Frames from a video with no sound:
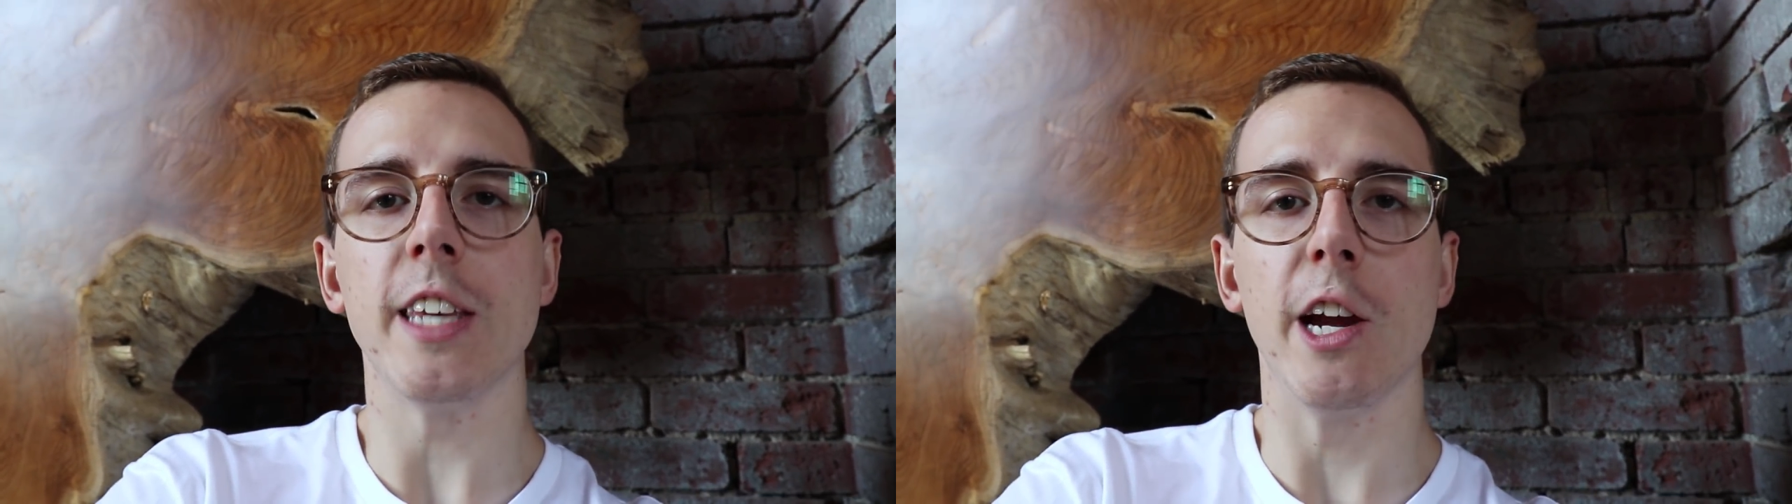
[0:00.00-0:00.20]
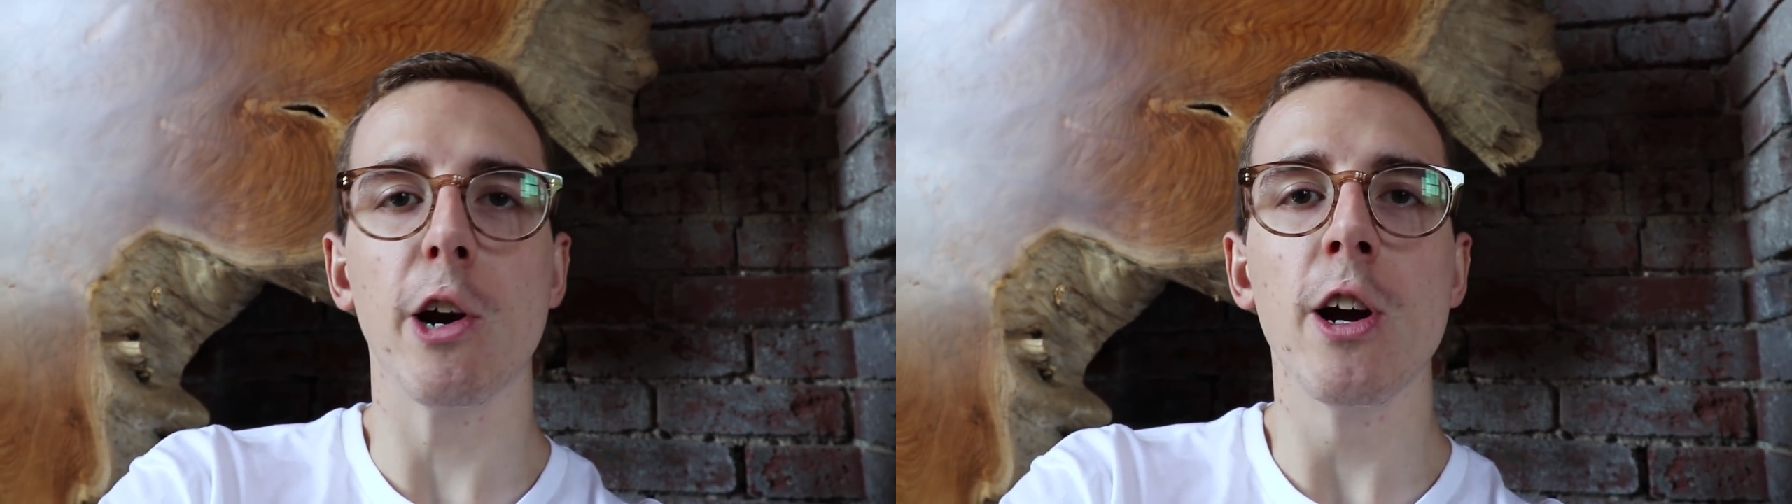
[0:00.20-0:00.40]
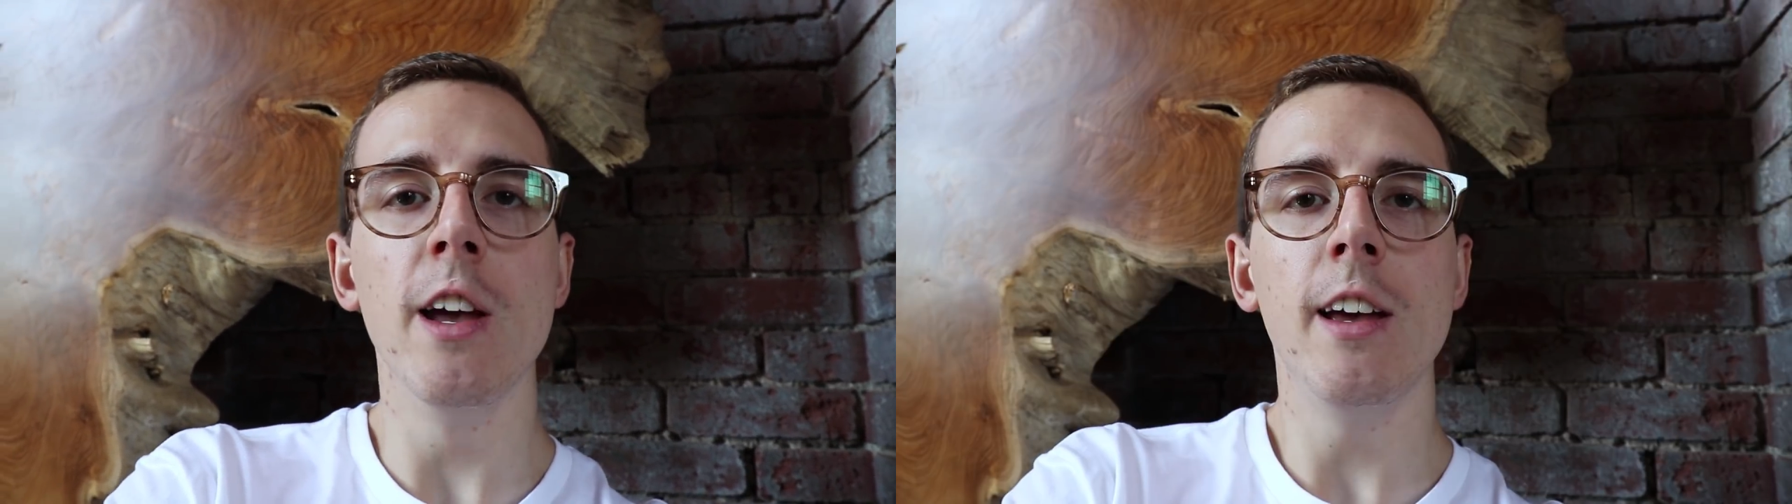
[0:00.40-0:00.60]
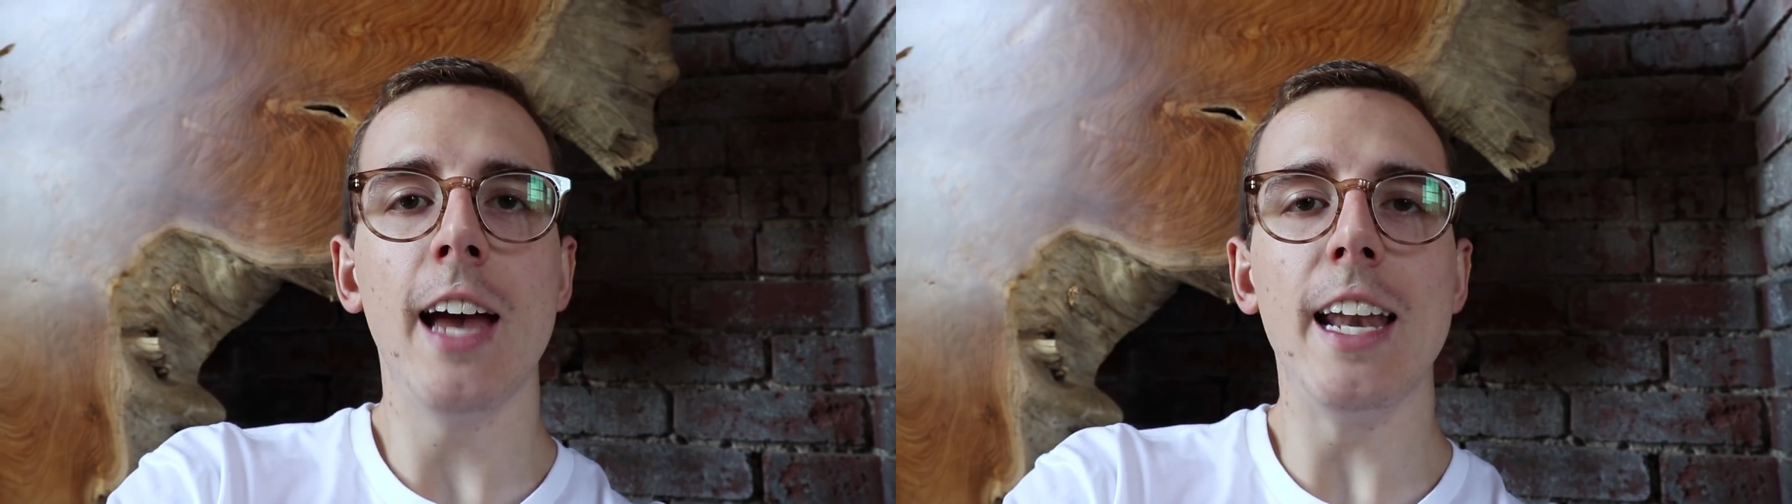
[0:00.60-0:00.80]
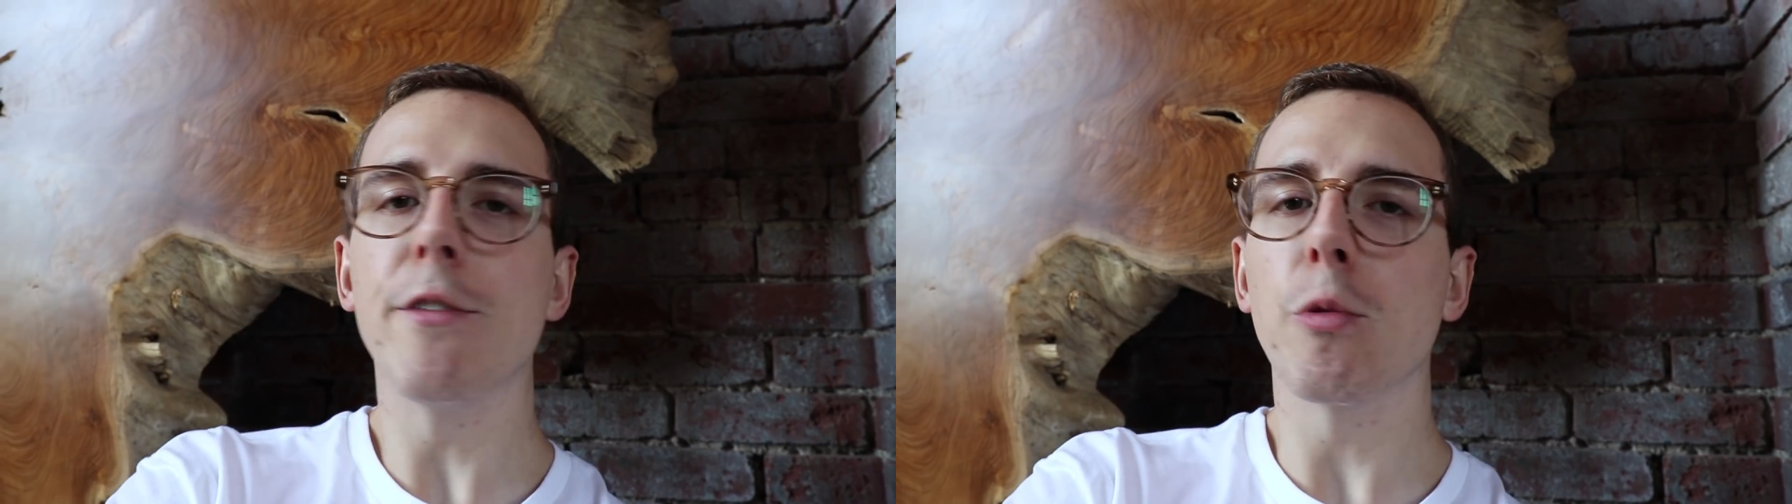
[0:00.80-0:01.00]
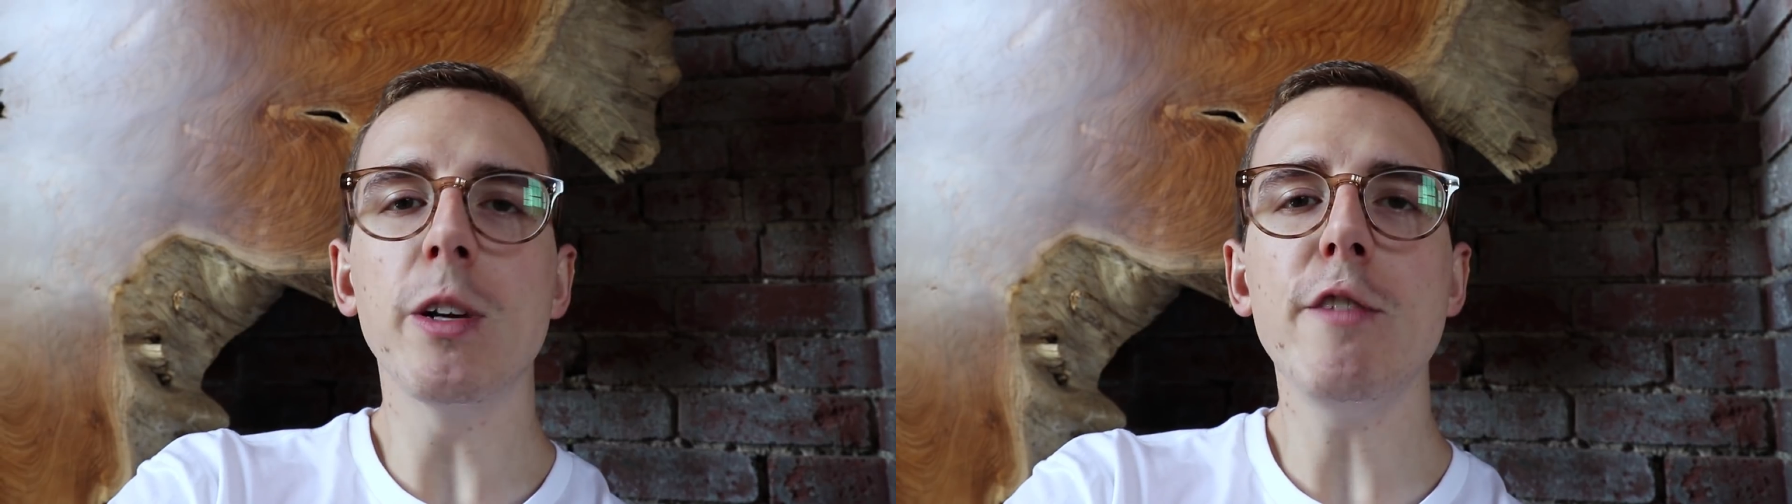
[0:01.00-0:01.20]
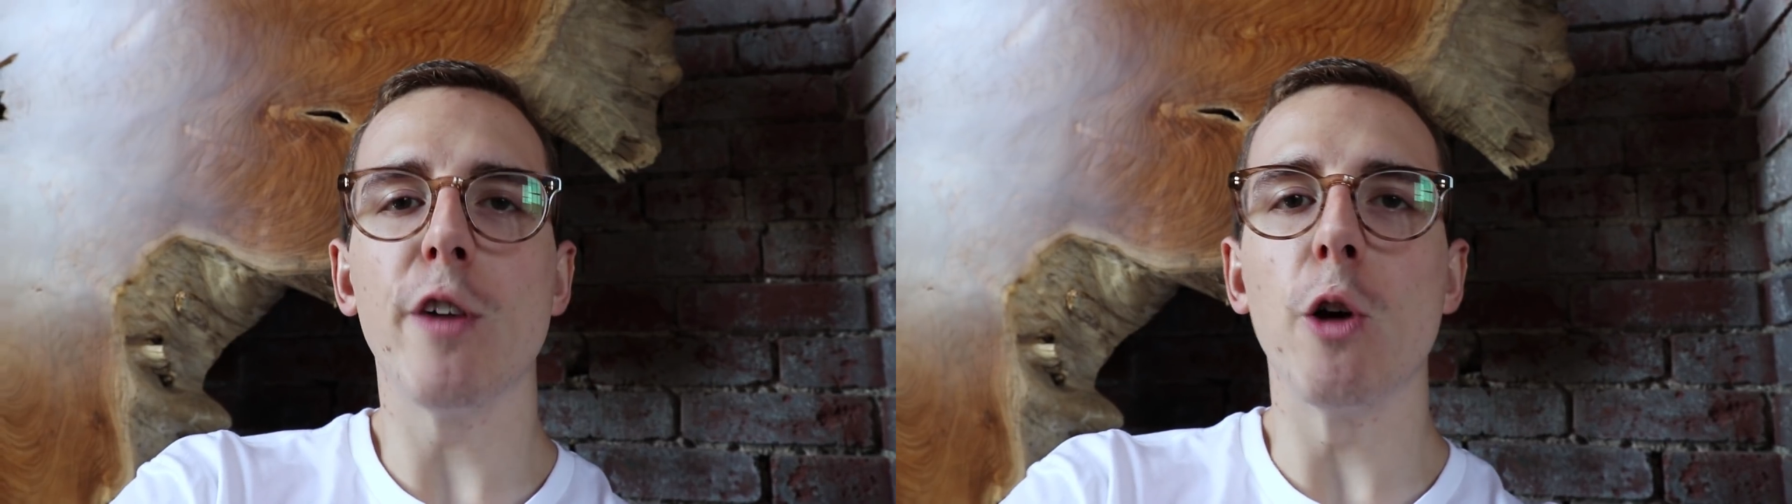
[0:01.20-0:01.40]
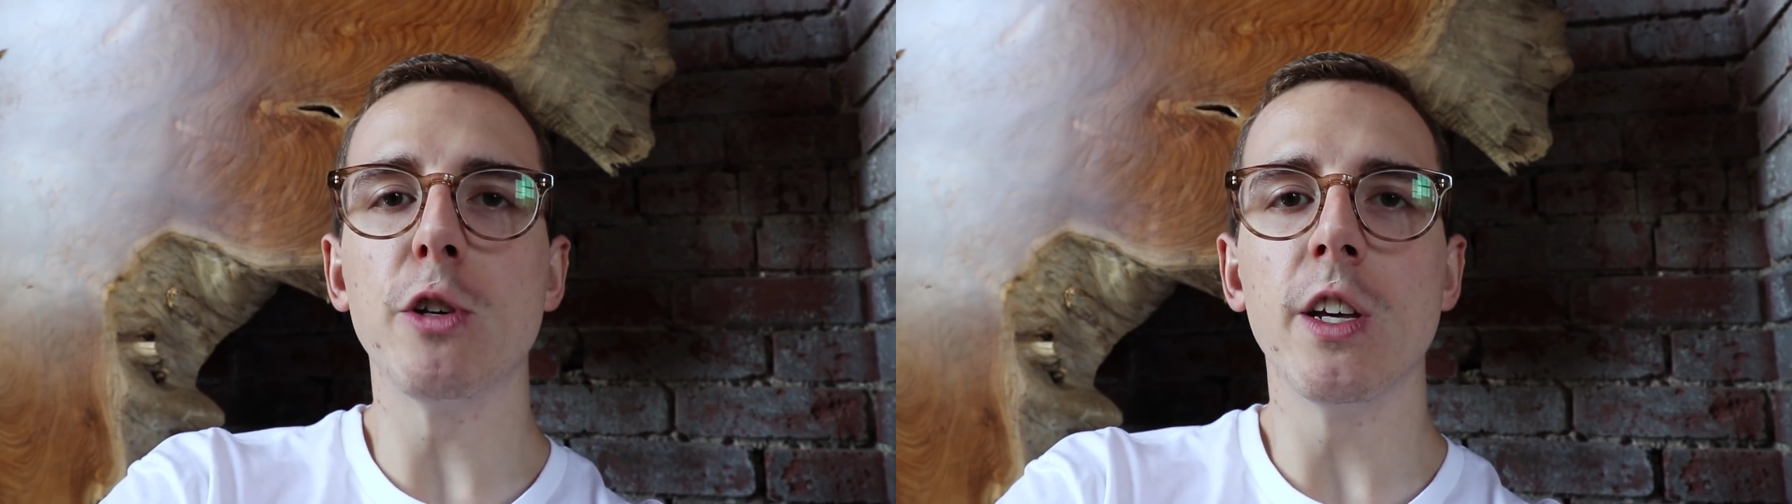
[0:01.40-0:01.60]
year and never
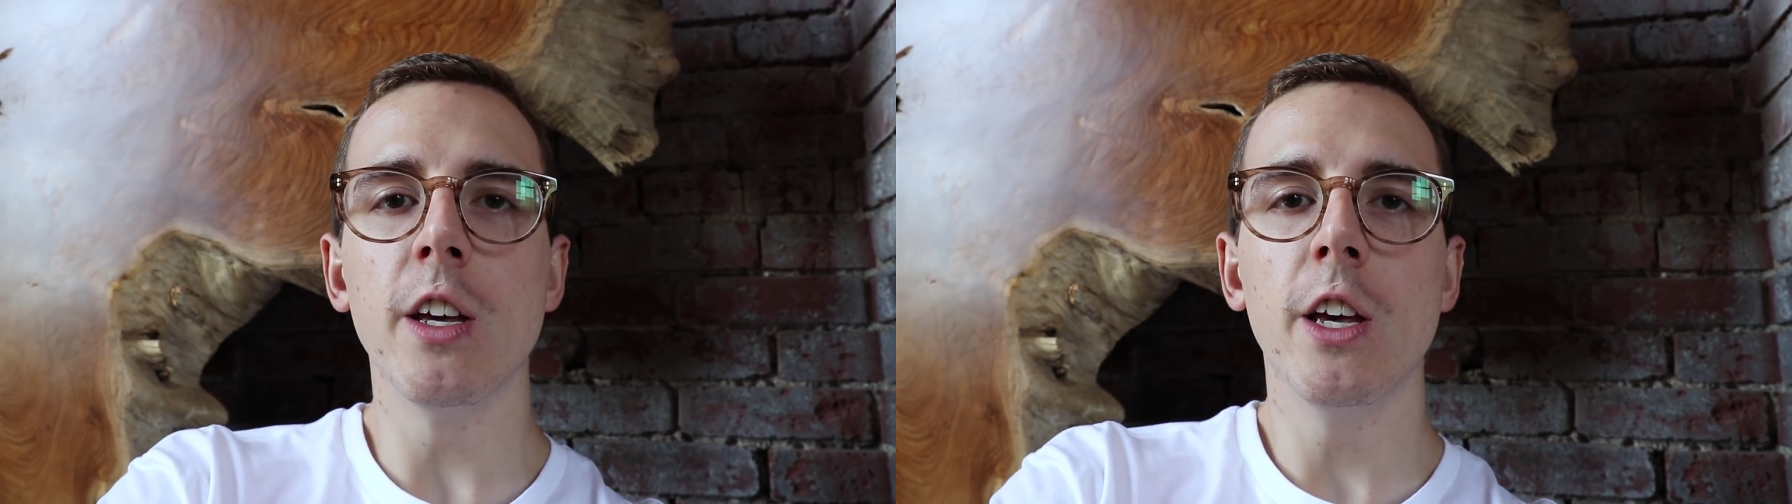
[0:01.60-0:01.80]
revote,